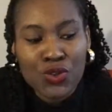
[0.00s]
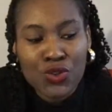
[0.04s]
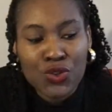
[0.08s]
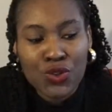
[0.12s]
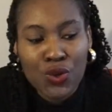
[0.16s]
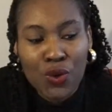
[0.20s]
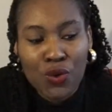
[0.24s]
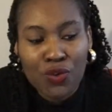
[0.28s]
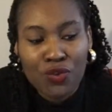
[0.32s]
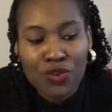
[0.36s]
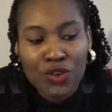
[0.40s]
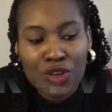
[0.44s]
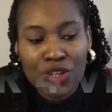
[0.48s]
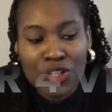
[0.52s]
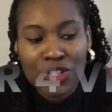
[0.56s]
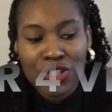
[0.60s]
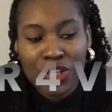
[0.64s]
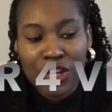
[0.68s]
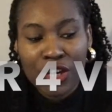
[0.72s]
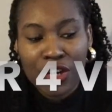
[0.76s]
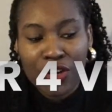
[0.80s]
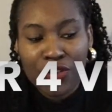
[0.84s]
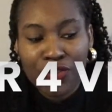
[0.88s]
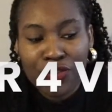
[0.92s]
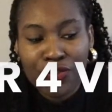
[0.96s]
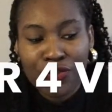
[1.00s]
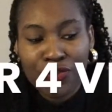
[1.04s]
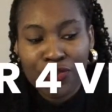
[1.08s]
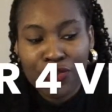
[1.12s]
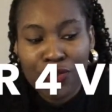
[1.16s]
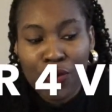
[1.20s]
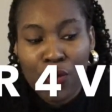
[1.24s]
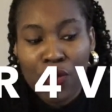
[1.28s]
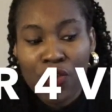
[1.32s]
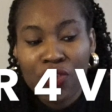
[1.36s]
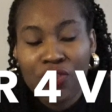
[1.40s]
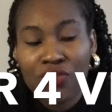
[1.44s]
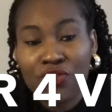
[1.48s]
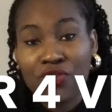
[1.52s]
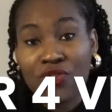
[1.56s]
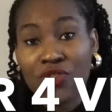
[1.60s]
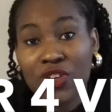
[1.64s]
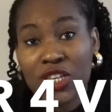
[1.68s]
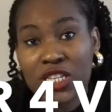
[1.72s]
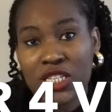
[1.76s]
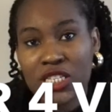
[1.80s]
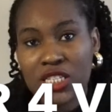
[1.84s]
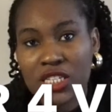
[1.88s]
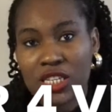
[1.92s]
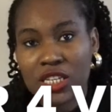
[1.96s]
So for your tier 4
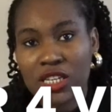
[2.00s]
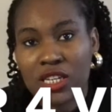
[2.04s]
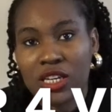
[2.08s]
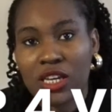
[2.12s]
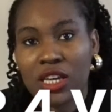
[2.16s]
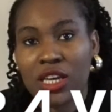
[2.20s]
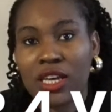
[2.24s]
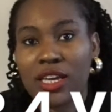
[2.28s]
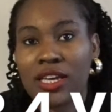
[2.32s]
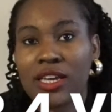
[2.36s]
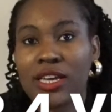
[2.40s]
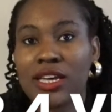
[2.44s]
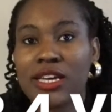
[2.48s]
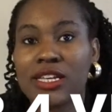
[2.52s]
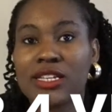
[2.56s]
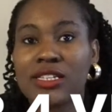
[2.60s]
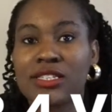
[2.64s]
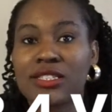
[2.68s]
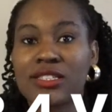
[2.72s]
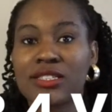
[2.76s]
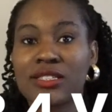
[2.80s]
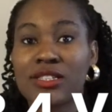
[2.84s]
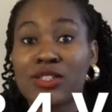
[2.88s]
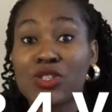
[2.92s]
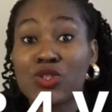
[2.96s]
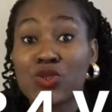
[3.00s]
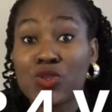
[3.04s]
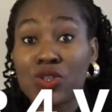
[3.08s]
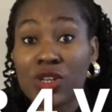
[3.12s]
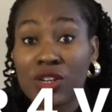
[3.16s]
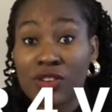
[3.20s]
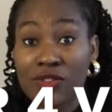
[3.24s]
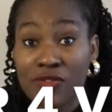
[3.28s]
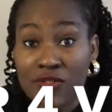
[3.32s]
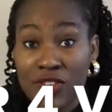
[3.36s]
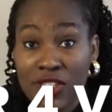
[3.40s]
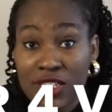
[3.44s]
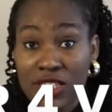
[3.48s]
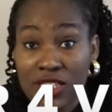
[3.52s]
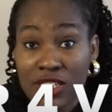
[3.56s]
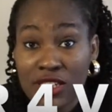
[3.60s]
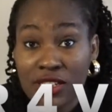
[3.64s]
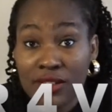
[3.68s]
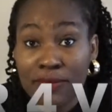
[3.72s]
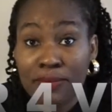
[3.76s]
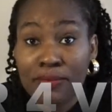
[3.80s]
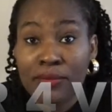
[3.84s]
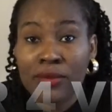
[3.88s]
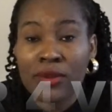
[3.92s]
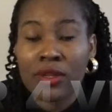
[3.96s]
visa is the student
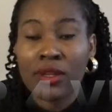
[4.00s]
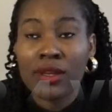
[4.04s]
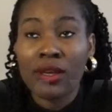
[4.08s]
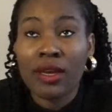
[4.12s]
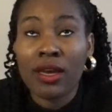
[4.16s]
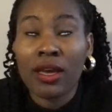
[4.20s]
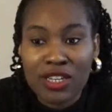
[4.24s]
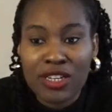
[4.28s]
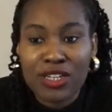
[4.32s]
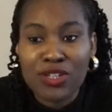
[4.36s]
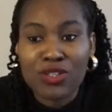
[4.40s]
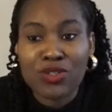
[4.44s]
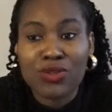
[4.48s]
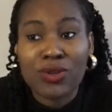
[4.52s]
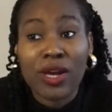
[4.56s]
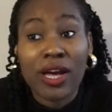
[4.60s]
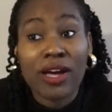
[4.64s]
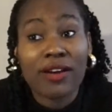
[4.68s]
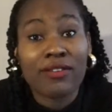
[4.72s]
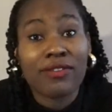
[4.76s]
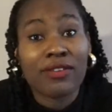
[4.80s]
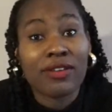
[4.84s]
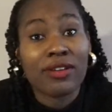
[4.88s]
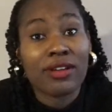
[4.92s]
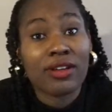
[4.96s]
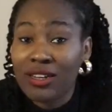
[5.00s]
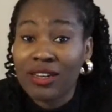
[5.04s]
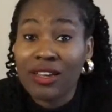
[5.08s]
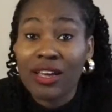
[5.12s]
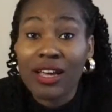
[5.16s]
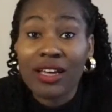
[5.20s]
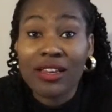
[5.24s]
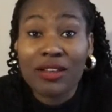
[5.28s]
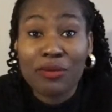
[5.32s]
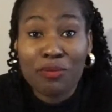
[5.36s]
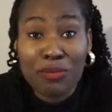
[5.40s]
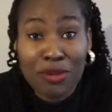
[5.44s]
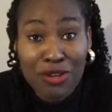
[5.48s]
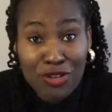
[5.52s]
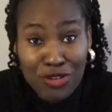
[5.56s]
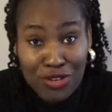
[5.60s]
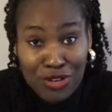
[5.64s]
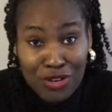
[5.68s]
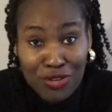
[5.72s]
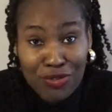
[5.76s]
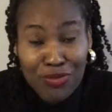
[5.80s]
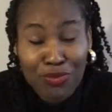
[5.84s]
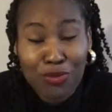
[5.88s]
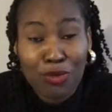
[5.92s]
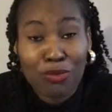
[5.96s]
visa. You need to have an
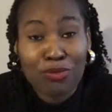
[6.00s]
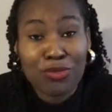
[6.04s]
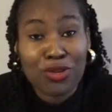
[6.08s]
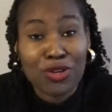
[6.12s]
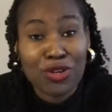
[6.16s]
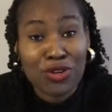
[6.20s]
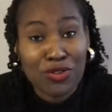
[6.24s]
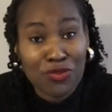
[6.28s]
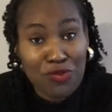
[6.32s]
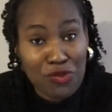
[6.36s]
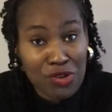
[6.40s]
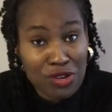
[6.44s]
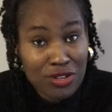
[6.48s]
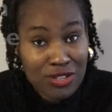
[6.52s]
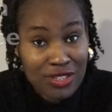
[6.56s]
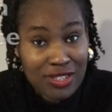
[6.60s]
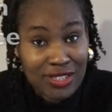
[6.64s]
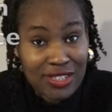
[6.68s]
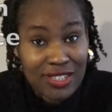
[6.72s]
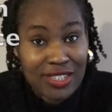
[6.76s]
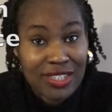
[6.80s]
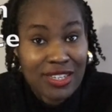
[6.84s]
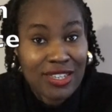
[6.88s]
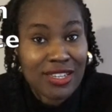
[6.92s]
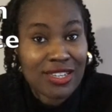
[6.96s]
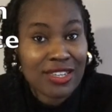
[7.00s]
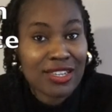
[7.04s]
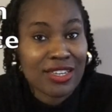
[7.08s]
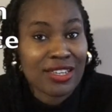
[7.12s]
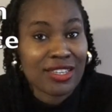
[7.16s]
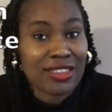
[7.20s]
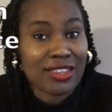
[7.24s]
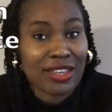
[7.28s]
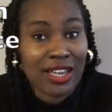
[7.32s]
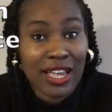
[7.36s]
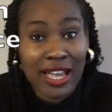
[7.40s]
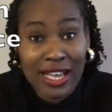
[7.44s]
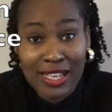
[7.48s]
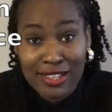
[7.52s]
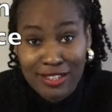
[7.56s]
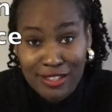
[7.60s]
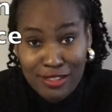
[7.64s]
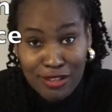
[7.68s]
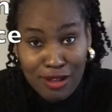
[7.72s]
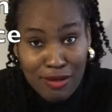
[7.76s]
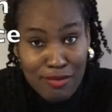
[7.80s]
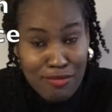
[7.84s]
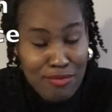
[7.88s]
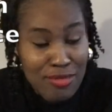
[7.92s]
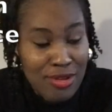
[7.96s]
admission from the university, the CAS
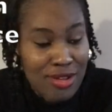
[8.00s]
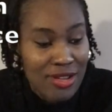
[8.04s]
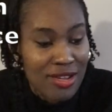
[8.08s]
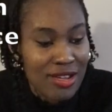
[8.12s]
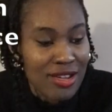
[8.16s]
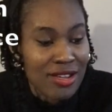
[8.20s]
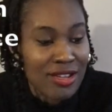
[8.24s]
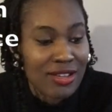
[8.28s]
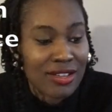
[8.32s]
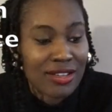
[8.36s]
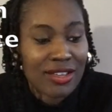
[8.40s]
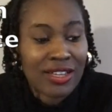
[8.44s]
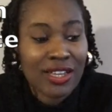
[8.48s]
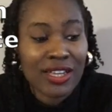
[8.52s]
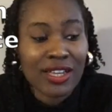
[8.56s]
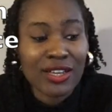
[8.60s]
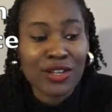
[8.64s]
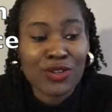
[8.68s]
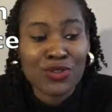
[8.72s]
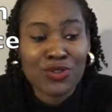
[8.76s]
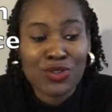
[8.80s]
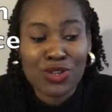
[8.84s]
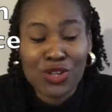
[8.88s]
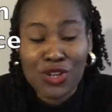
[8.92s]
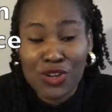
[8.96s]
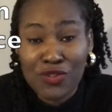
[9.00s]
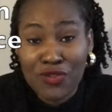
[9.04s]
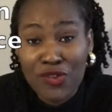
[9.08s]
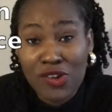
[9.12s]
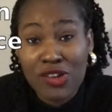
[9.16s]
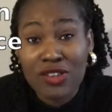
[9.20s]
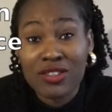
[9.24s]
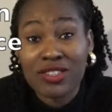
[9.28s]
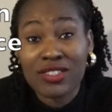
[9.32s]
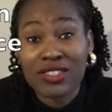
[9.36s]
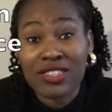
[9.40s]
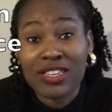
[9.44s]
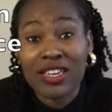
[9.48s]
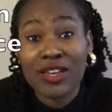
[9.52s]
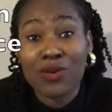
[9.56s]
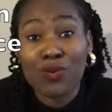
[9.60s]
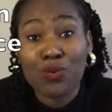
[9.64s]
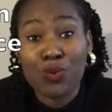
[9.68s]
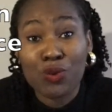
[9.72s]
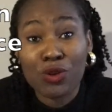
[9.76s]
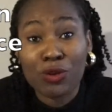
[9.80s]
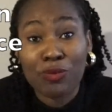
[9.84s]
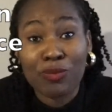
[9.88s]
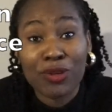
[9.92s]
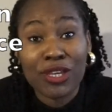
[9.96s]
number. So the university
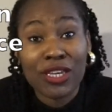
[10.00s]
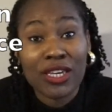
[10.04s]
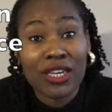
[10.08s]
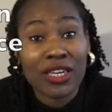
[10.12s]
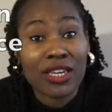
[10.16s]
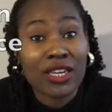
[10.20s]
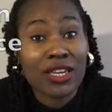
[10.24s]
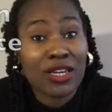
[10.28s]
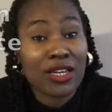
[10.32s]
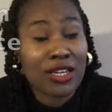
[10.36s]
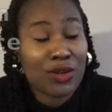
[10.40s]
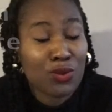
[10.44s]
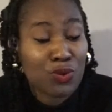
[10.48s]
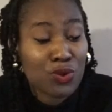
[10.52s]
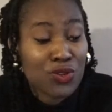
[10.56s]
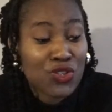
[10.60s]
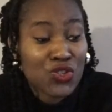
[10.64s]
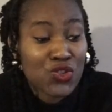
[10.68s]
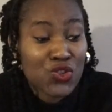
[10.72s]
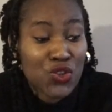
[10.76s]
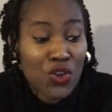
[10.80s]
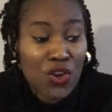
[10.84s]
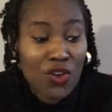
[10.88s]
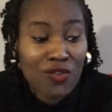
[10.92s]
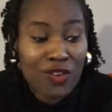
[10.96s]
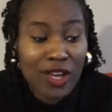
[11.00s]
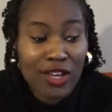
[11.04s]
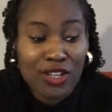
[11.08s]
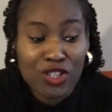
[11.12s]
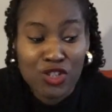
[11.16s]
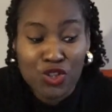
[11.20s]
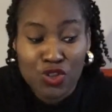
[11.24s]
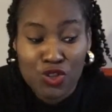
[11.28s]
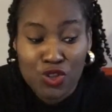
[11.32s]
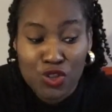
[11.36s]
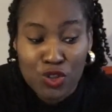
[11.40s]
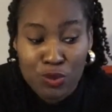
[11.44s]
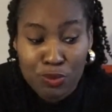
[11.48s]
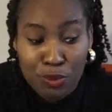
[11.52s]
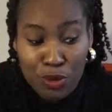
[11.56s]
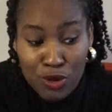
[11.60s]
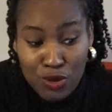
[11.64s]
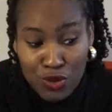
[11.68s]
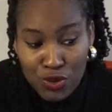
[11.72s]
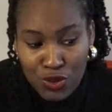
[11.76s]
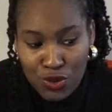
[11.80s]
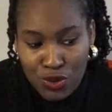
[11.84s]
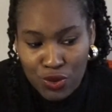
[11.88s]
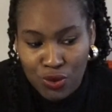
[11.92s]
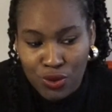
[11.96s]
would serve as your
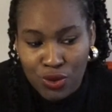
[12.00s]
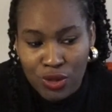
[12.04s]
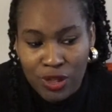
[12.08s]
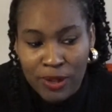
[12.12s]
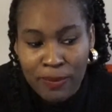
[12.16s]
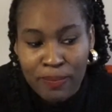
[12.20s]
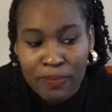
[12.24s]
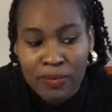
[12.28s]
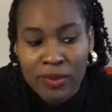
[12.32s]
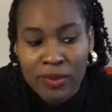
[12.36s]
sponsor.